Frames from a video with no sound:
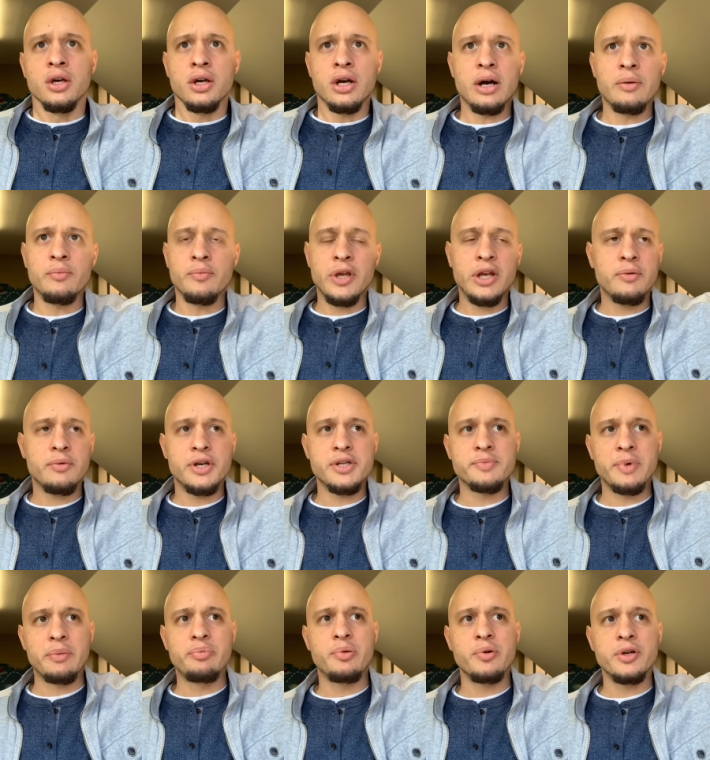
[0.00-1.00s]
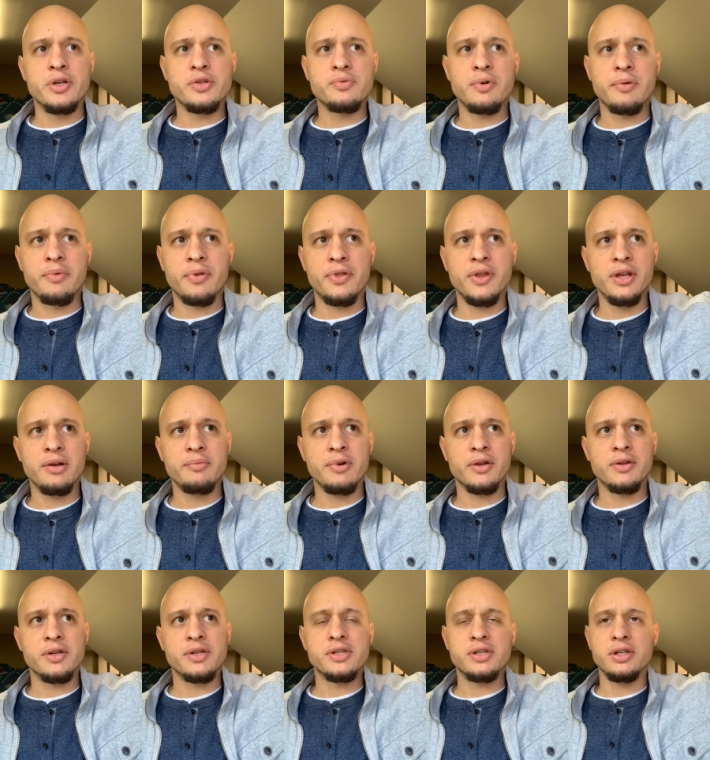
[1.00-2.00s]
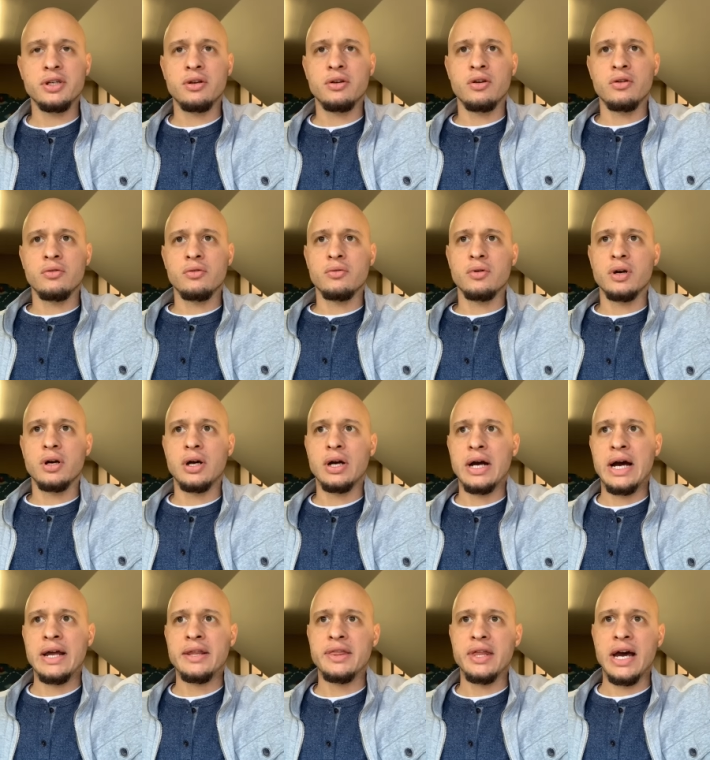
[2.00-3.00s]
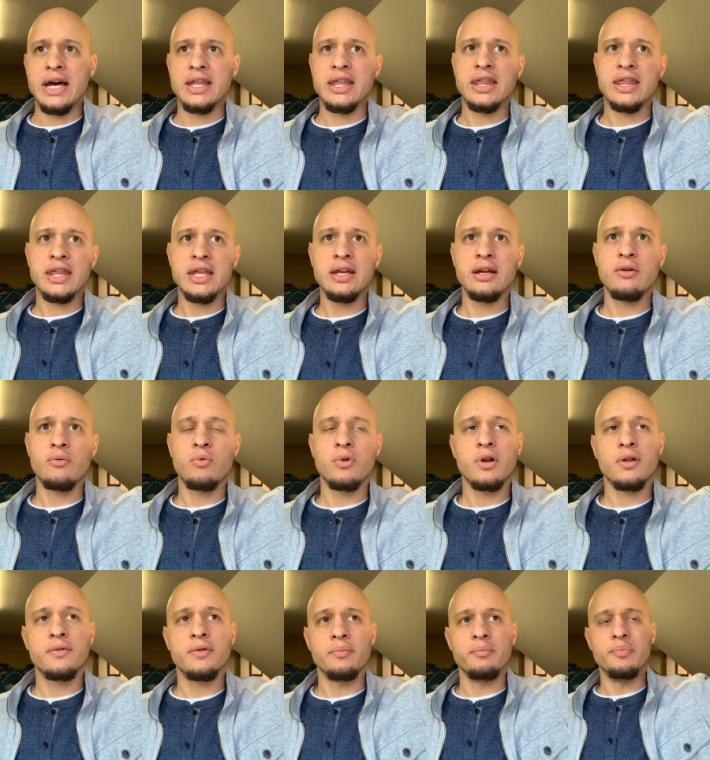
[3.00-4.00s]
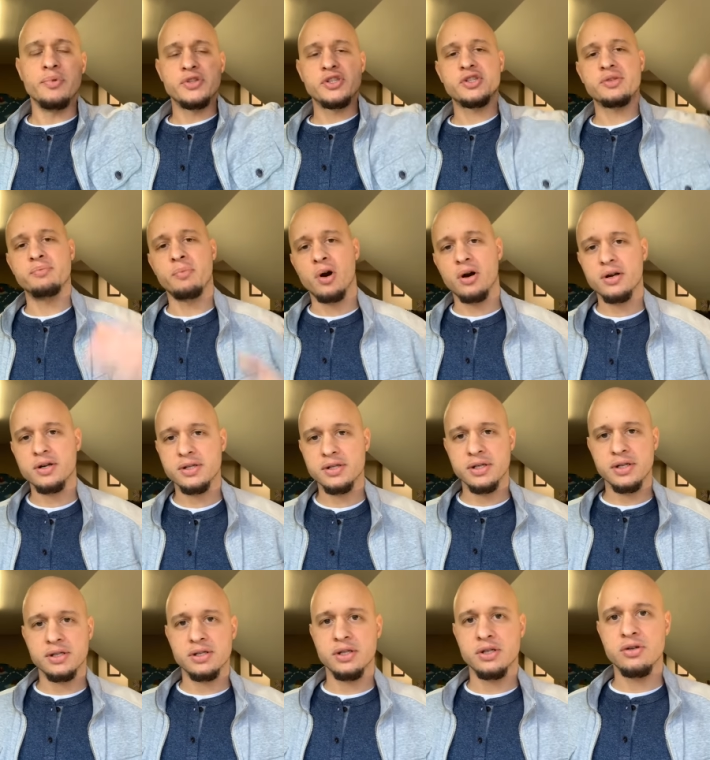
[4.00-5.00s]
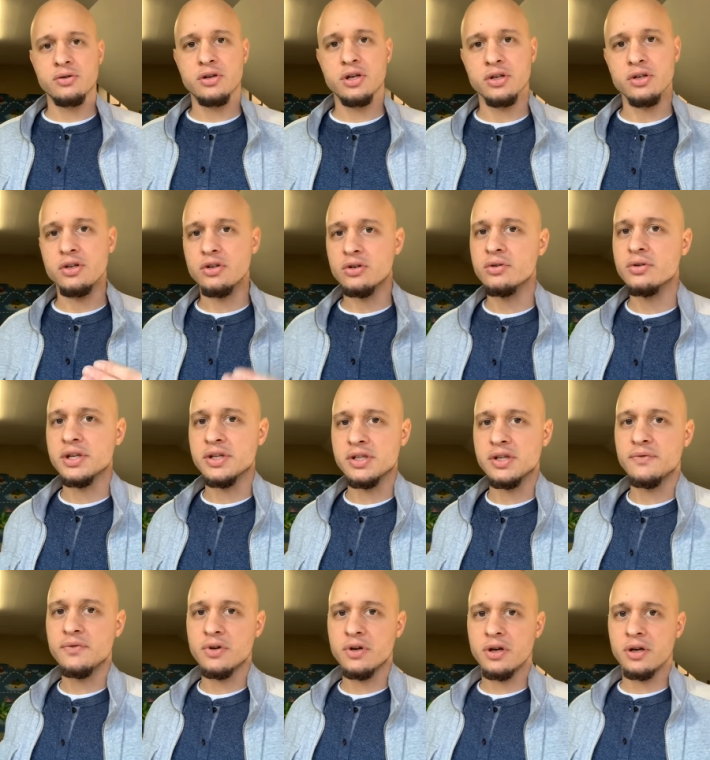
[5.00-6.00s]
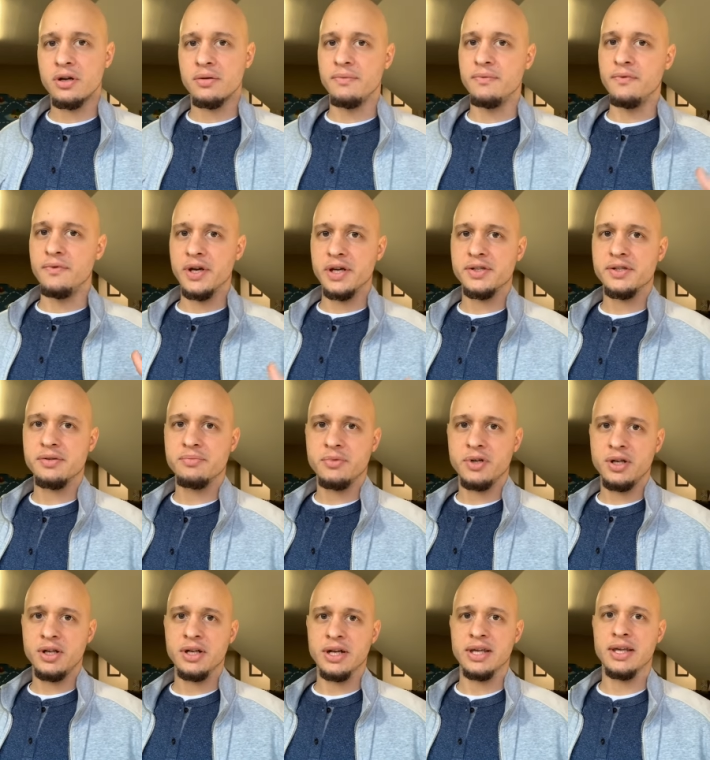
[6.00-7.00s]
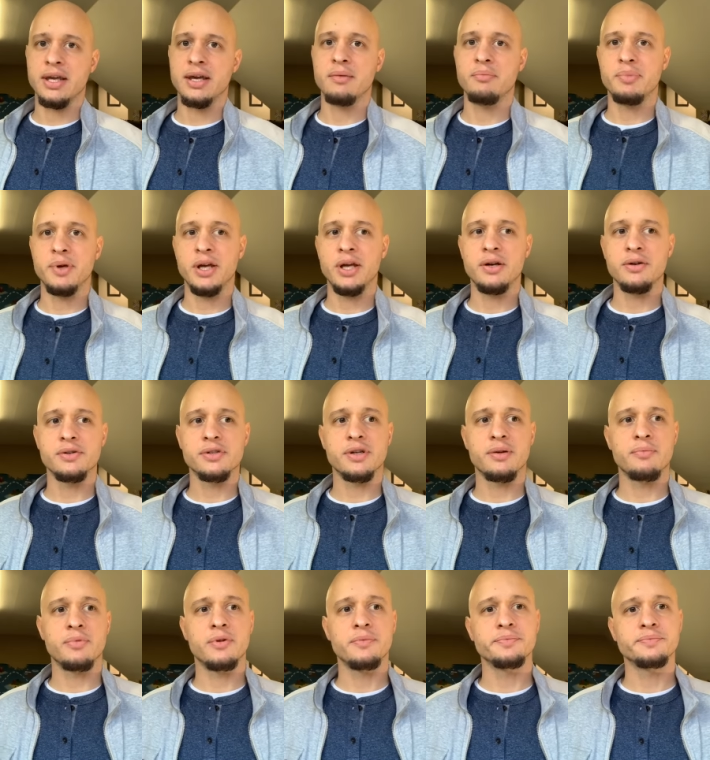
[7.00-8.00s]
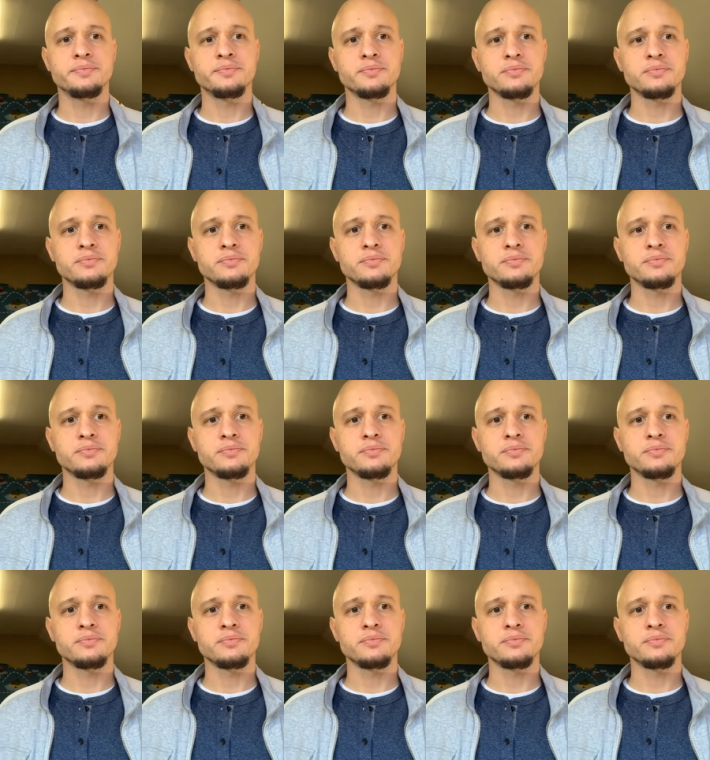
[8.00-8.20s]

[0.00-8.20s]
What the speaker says: anyways, my point is, when I'm thinking about this, you know, I think one of the smartest things that you could do is, if you're going to invest some money in a campaign or something,